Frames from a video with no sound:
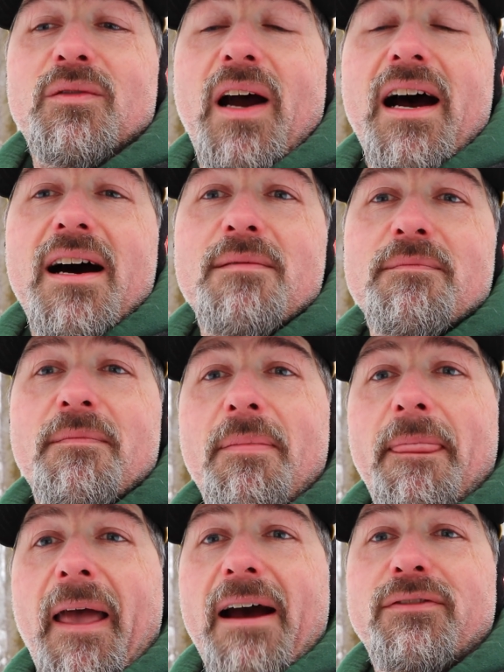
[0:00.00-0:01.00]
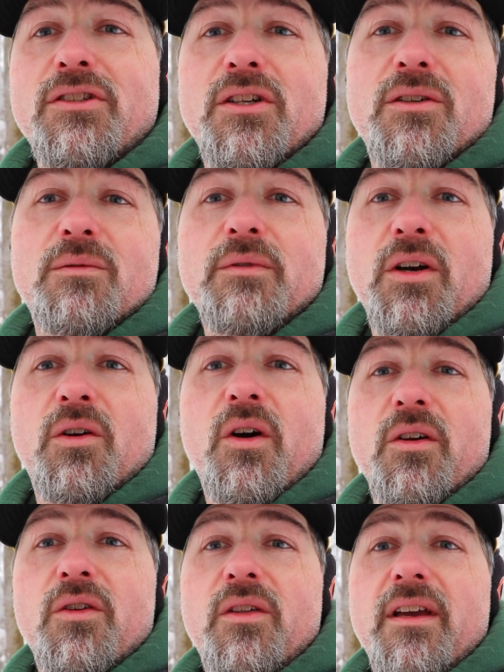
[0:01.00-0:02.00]
um, after you know
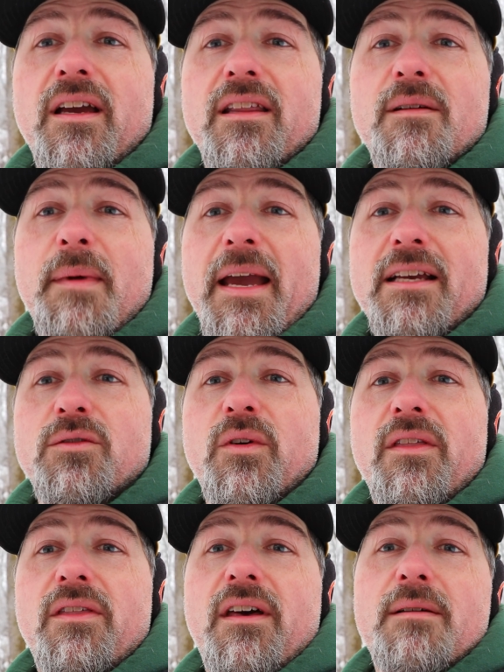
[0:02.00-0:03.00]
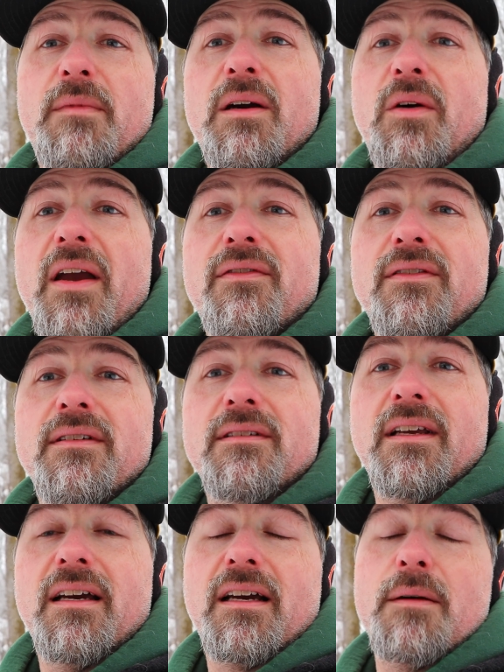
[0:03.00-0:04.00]
going through the uh, the maze with uh, my wife
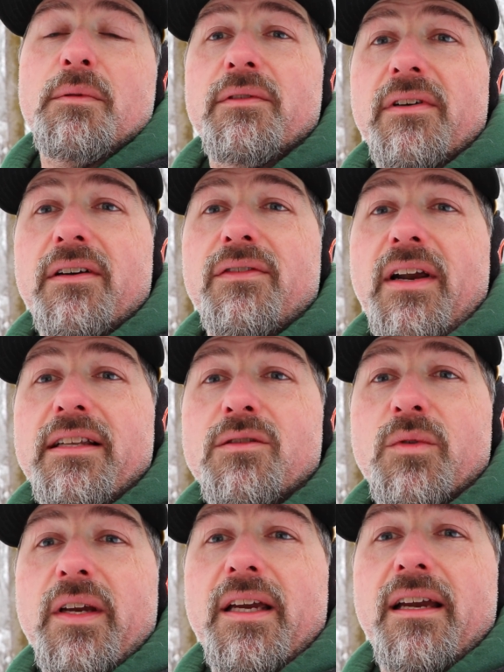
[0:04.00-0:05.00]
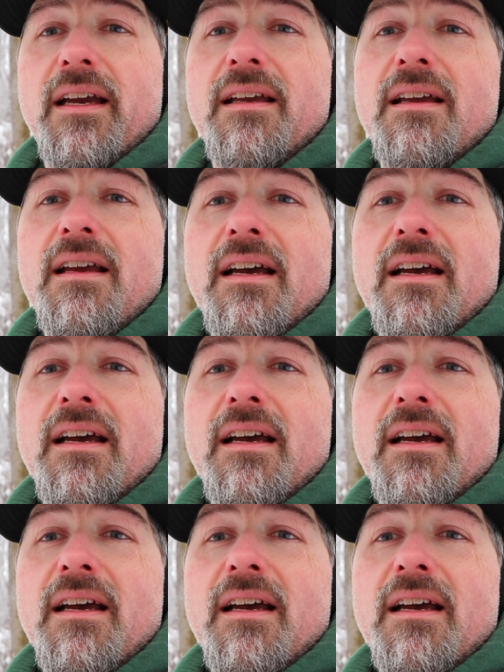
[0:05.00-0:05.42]
and a couple of our friends, we uh,